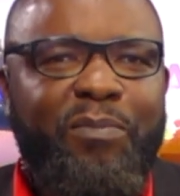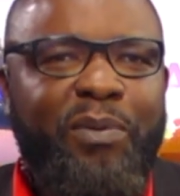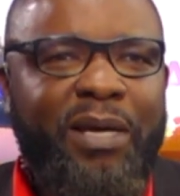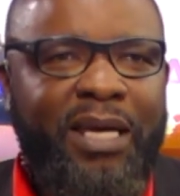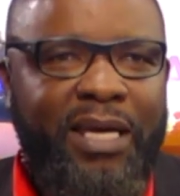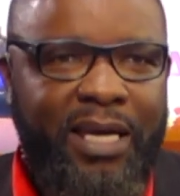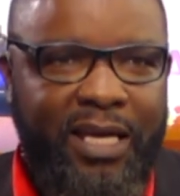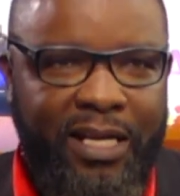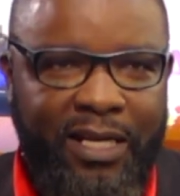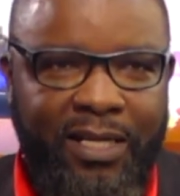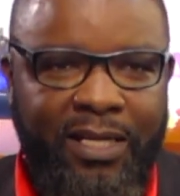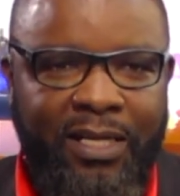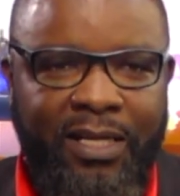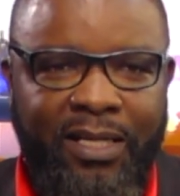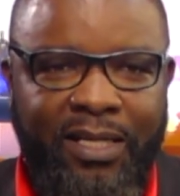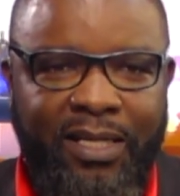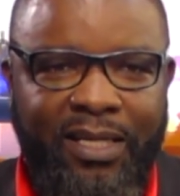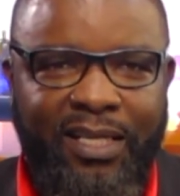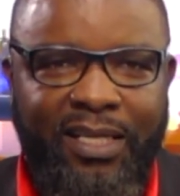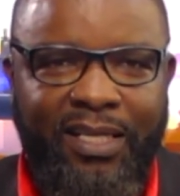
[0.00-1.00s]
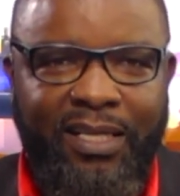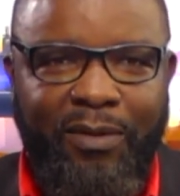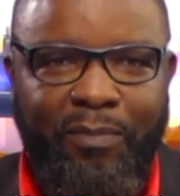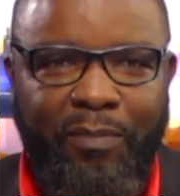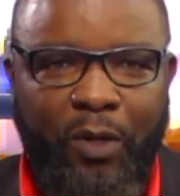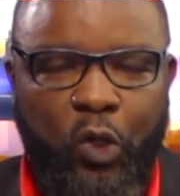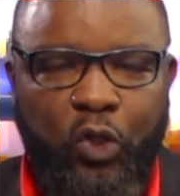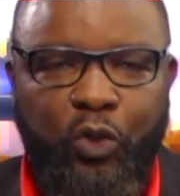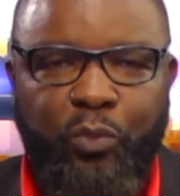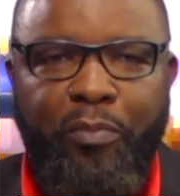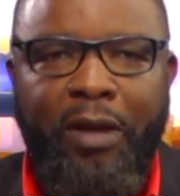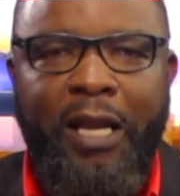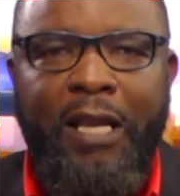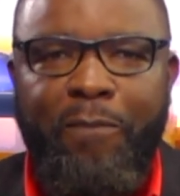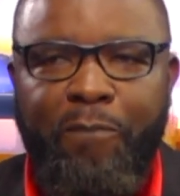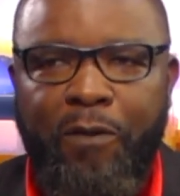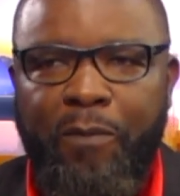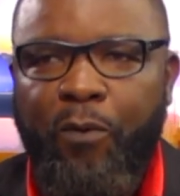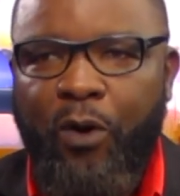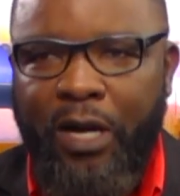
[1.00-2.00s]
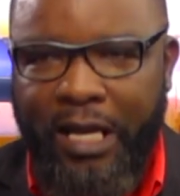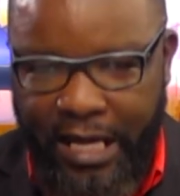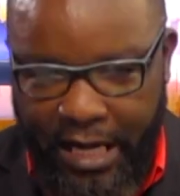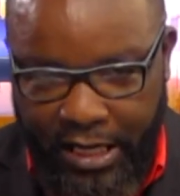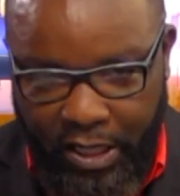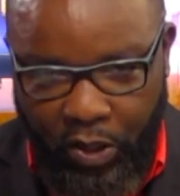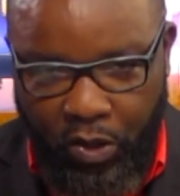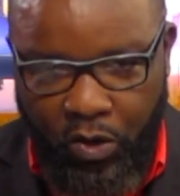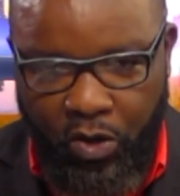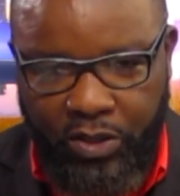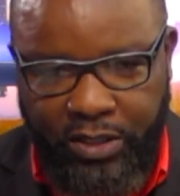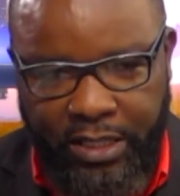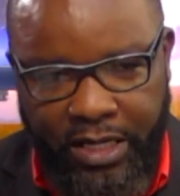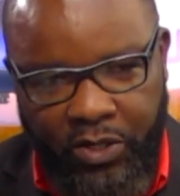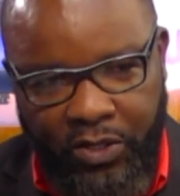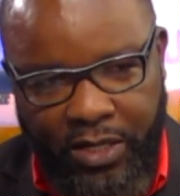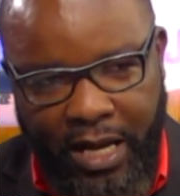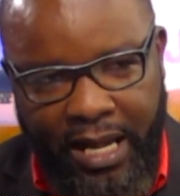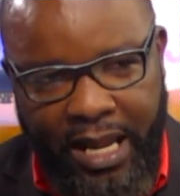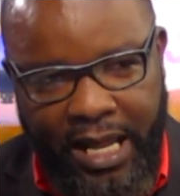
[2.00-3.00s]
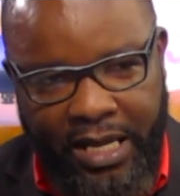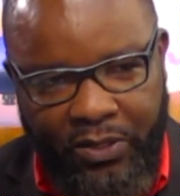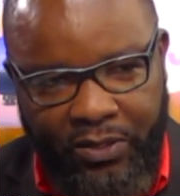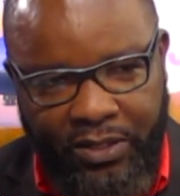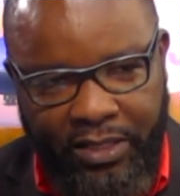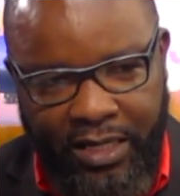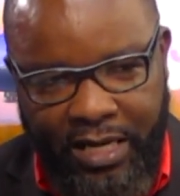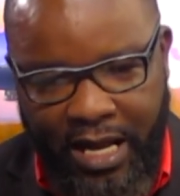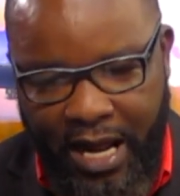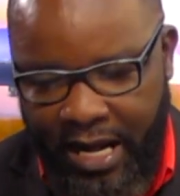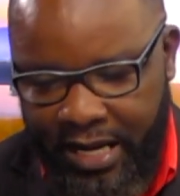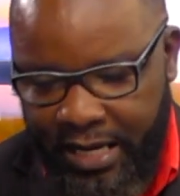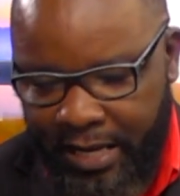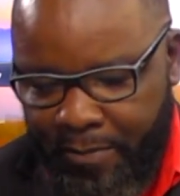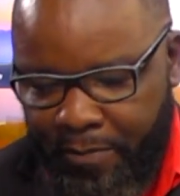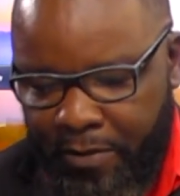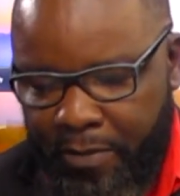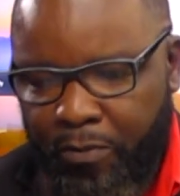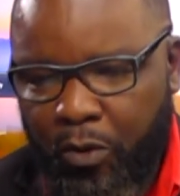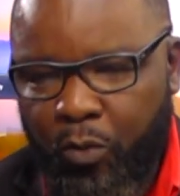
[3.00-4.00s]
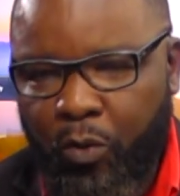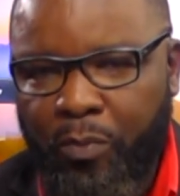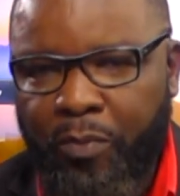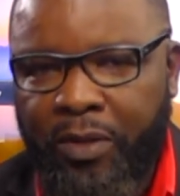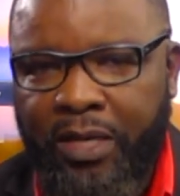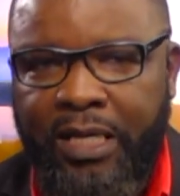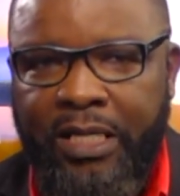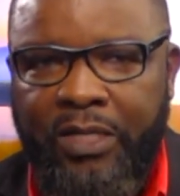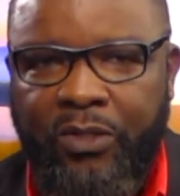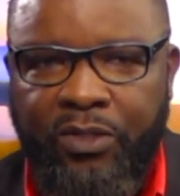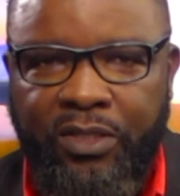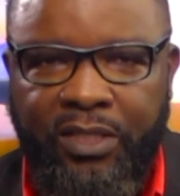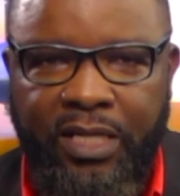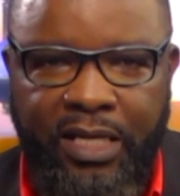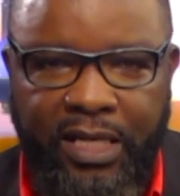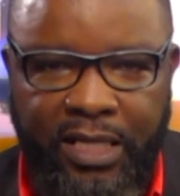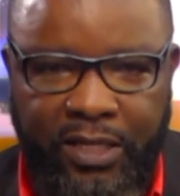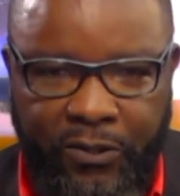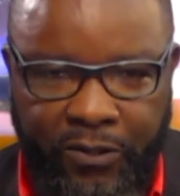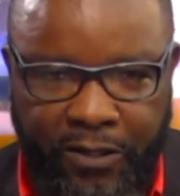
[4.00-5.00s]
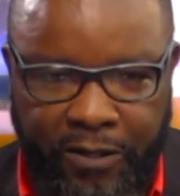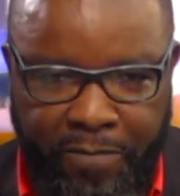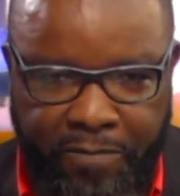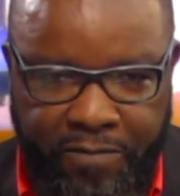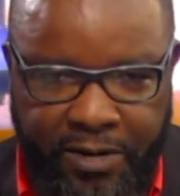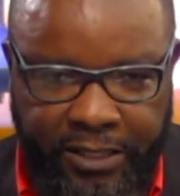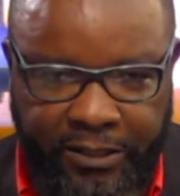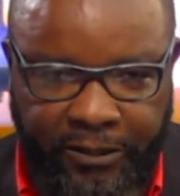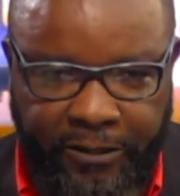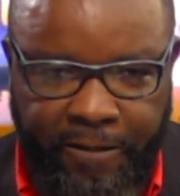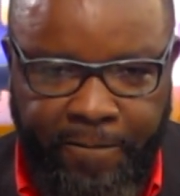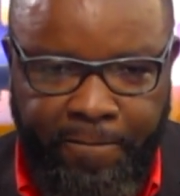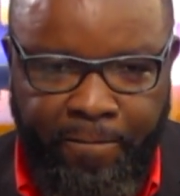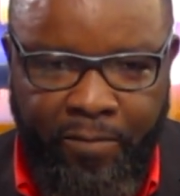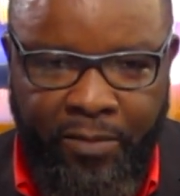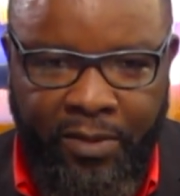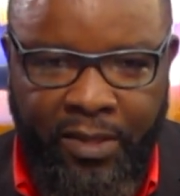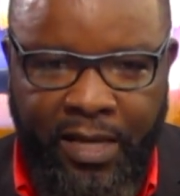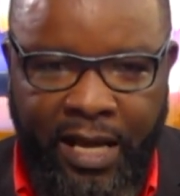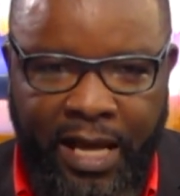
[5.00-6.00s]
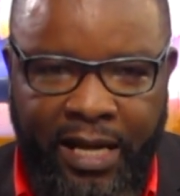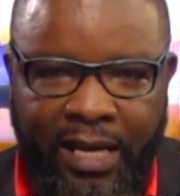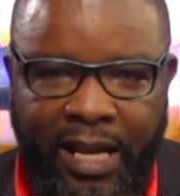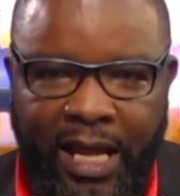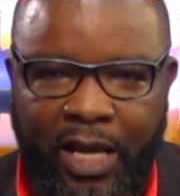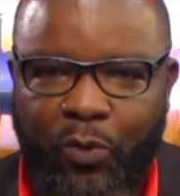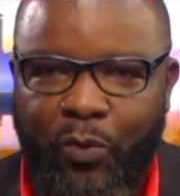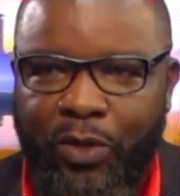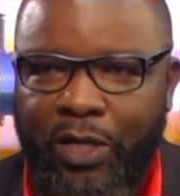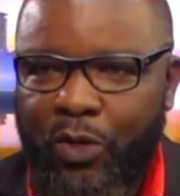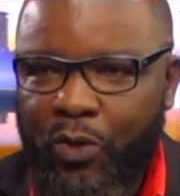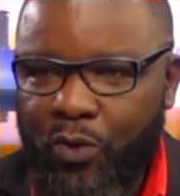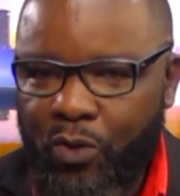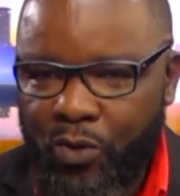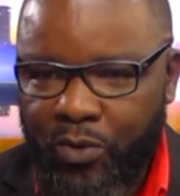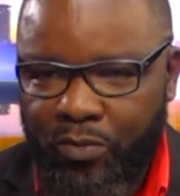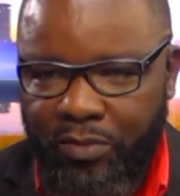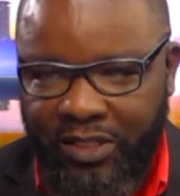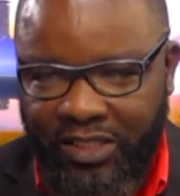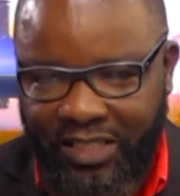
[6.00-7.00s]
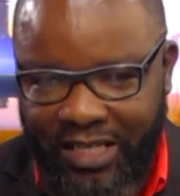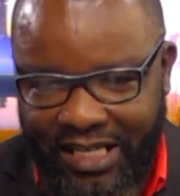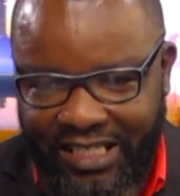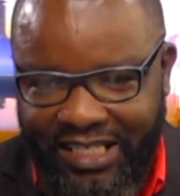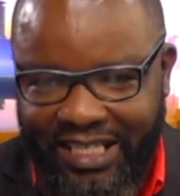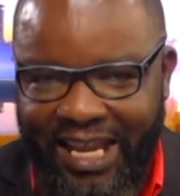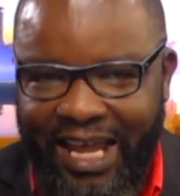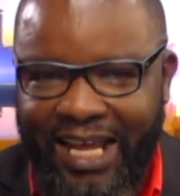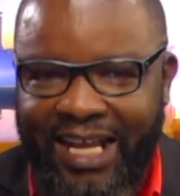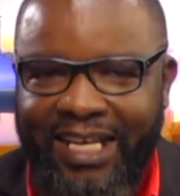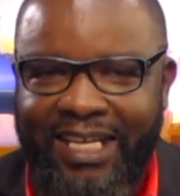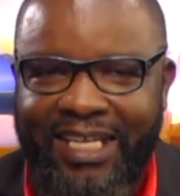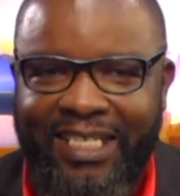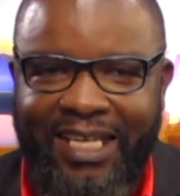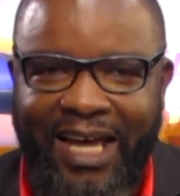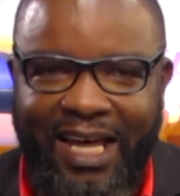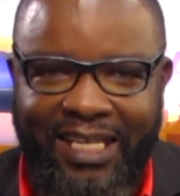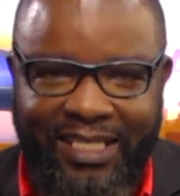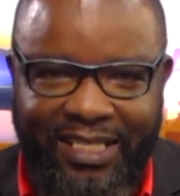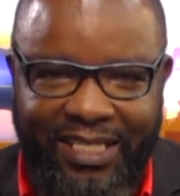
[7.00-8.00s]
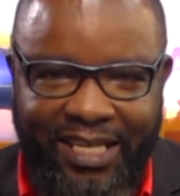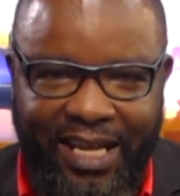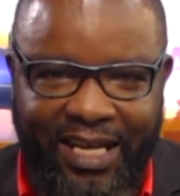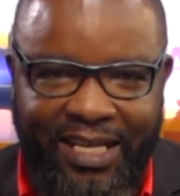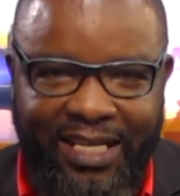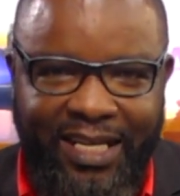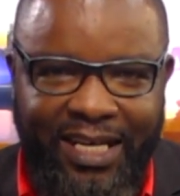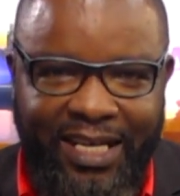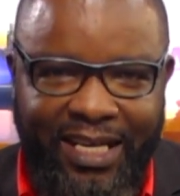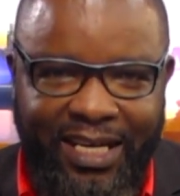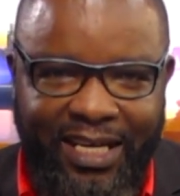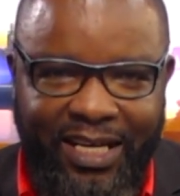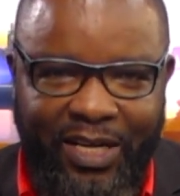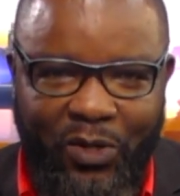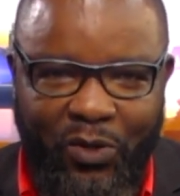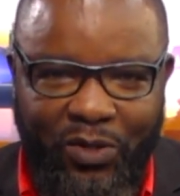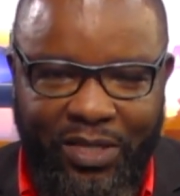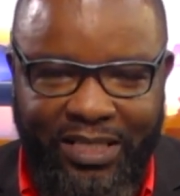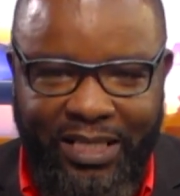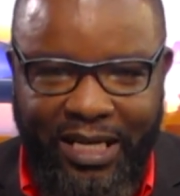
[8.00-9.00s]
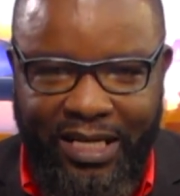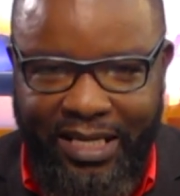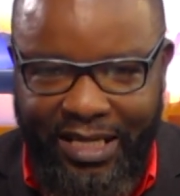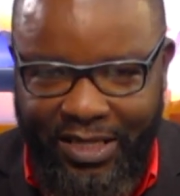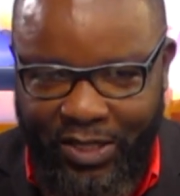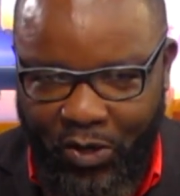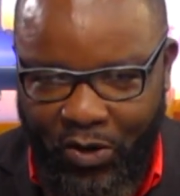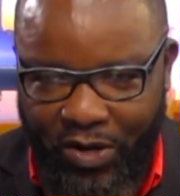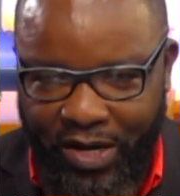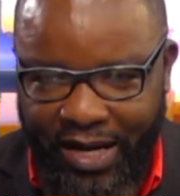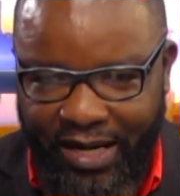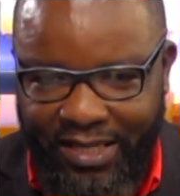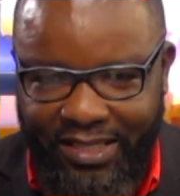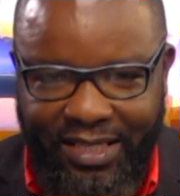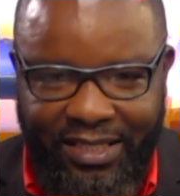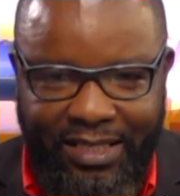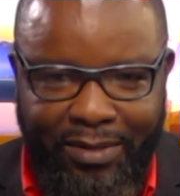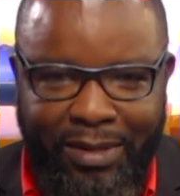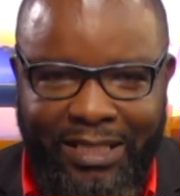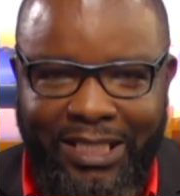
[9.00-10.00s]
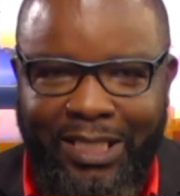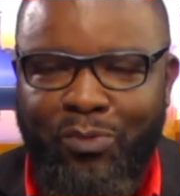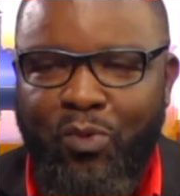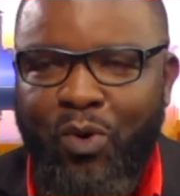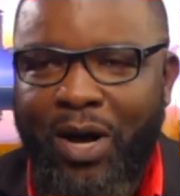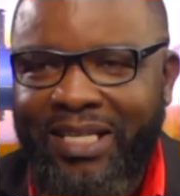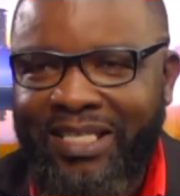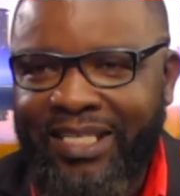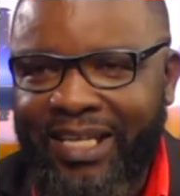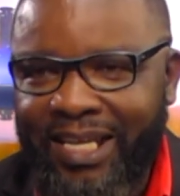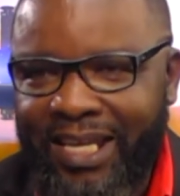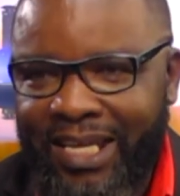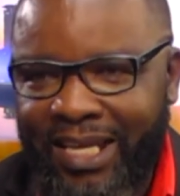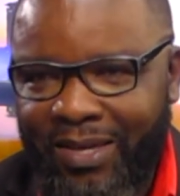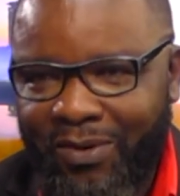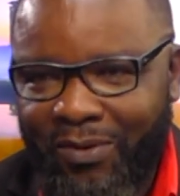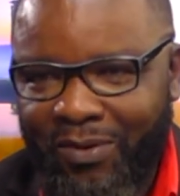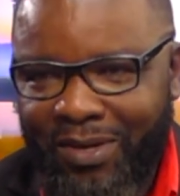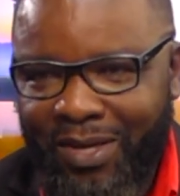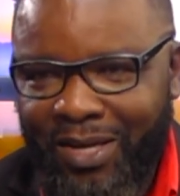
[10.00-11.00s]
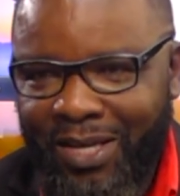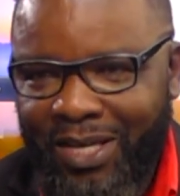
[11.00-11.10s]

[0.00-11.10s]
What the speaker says: he begin? Because many people get lost, and like you said earlier, people will begin to sink into depression. And like we know, just like Liz has said, there's a disconnect. Sasa Masimu has leave.